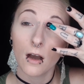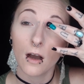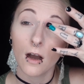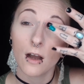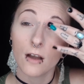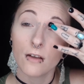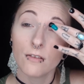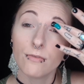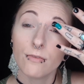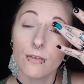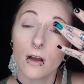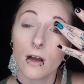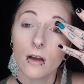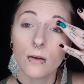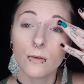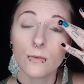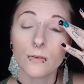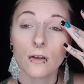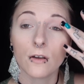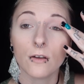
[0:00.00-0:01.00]
I've
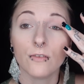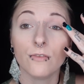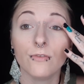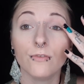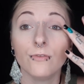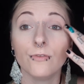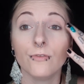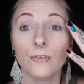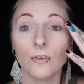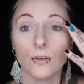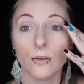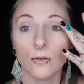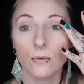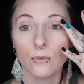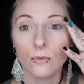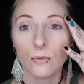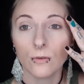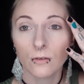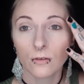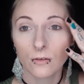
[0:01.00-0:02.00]
found a
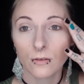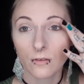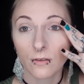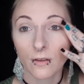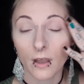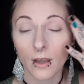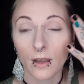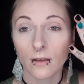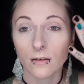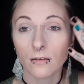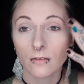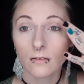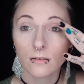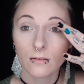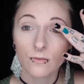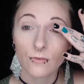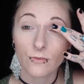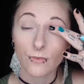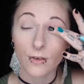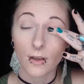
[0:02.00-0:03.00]
few that
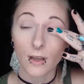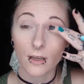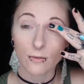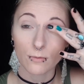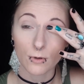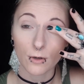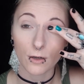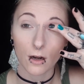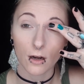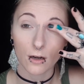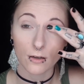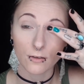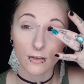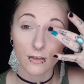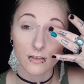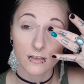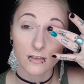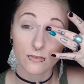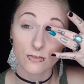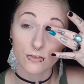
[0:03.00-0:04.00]
fade
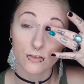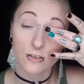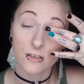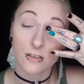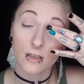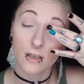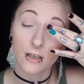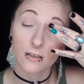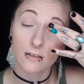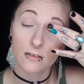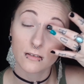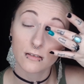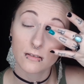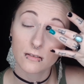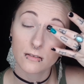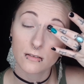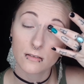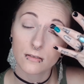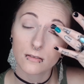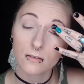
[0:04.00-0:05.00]
regardless and just
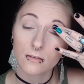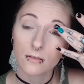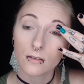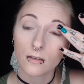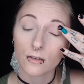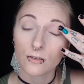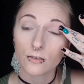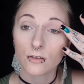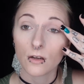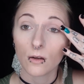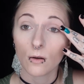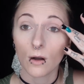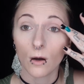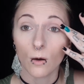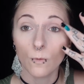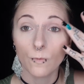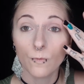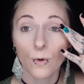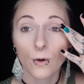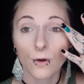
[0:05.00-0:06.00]
there's no
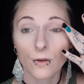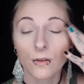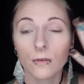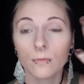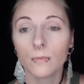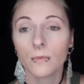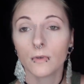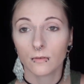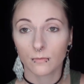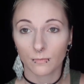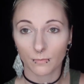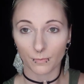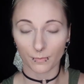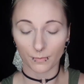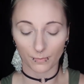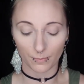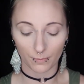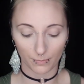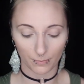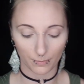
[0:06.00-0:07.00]
help for them.
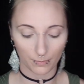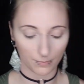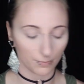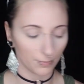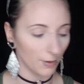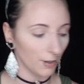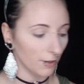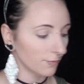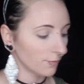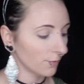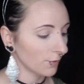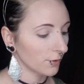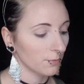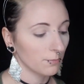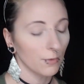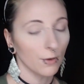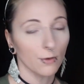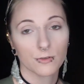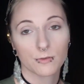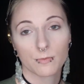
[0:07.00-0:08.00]
But for the
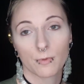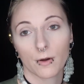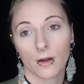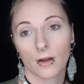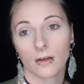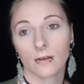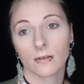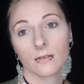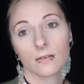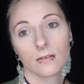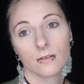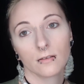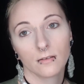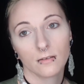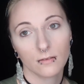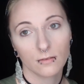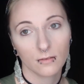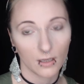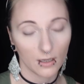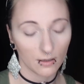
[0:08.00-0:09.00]
most part,
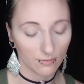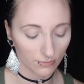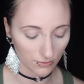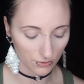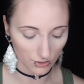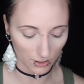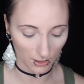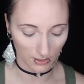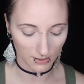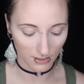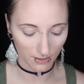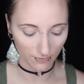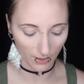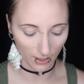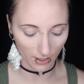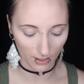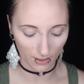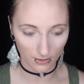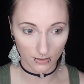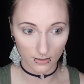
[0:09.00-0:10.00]
even shades I've
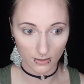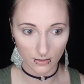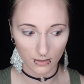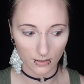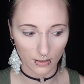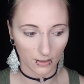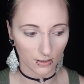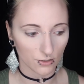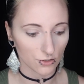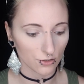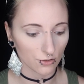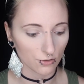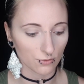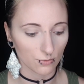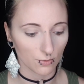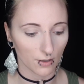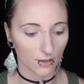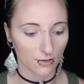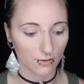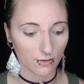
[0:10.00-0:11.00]
had issues
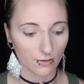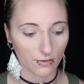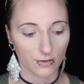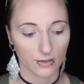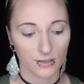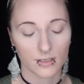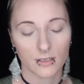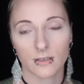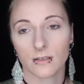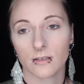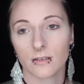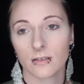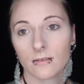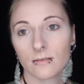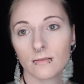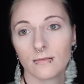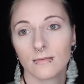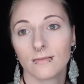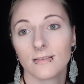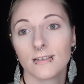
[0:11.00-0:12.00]
with, this has
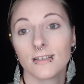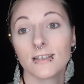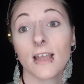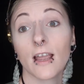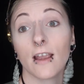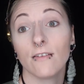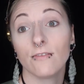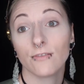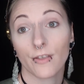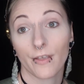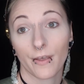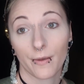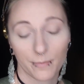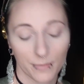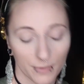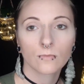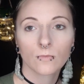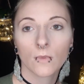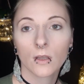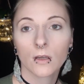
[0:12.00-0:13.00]
saved it.
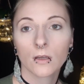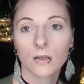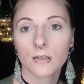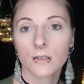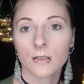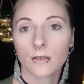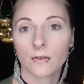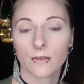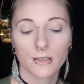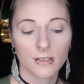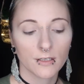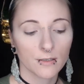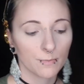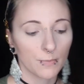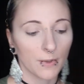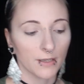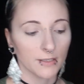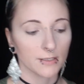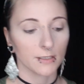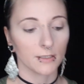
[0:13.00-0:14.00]
So this has
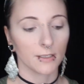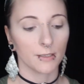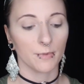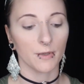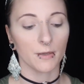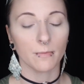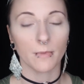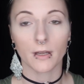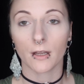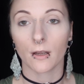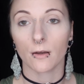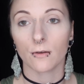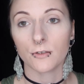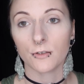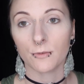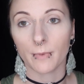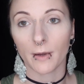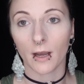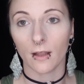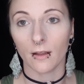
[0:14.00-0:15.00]
basically been my go-to
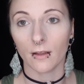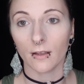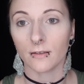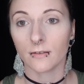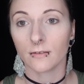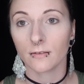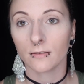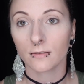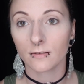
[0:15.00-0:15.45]
palette